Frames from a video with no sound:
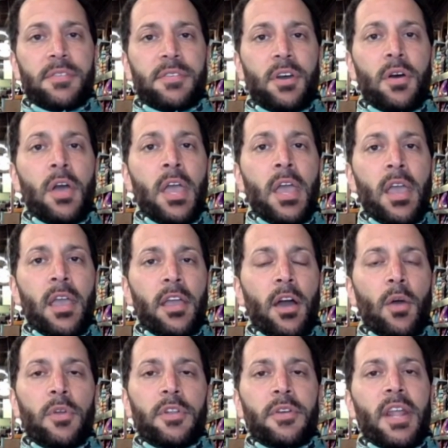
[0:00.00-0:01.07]
So you know,
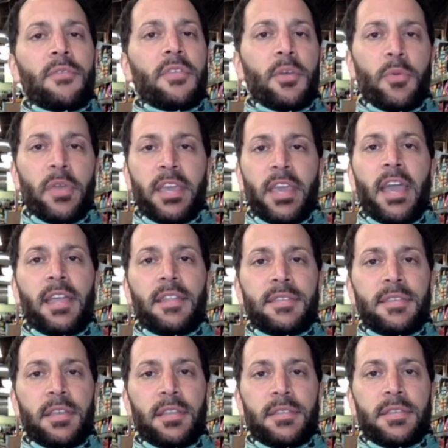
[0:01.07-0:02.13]
we're doing everything we can
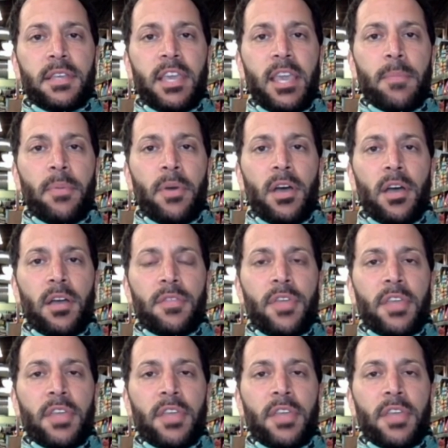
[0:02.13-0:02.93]
to to keep uh, things